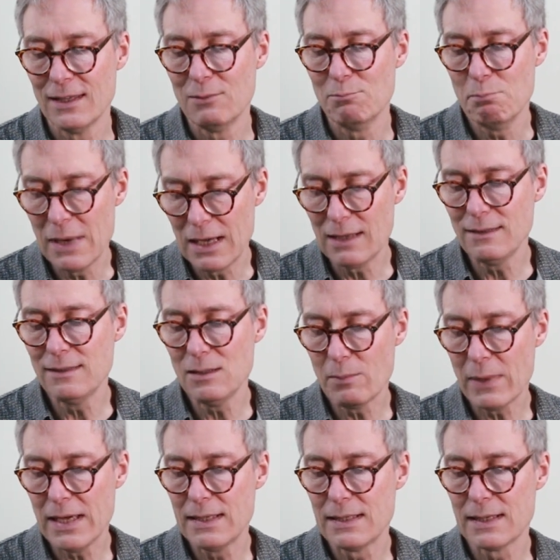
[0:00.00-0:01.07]
melody
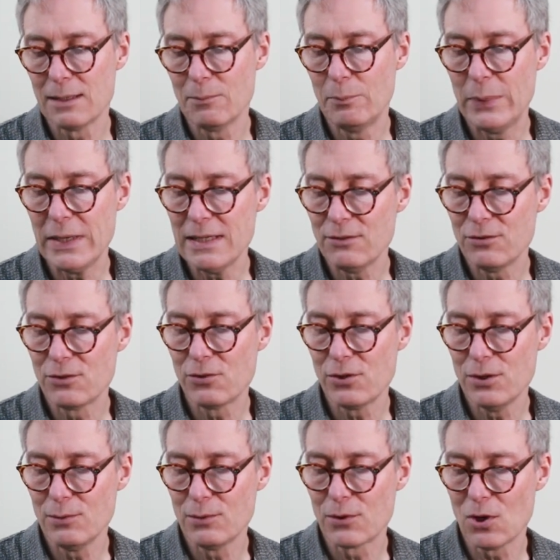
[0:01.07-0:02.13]
maker beat
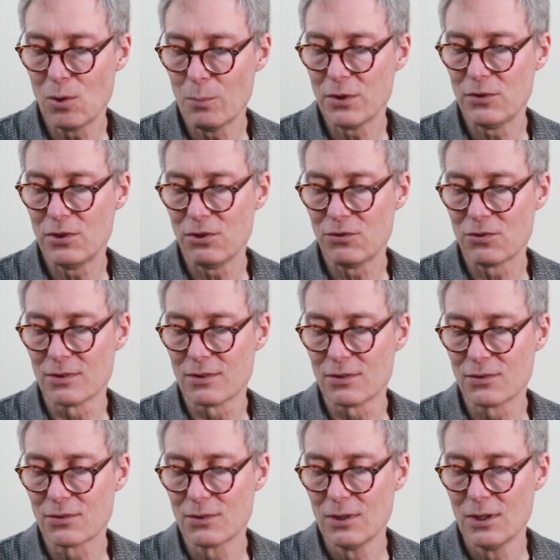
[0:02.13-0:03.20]
group
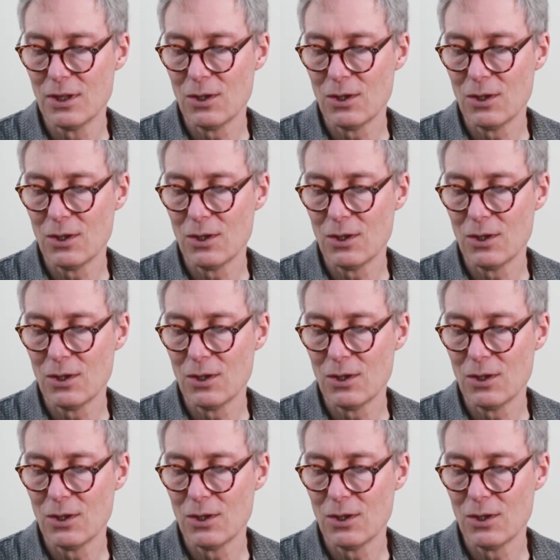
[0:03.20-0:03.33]
competitions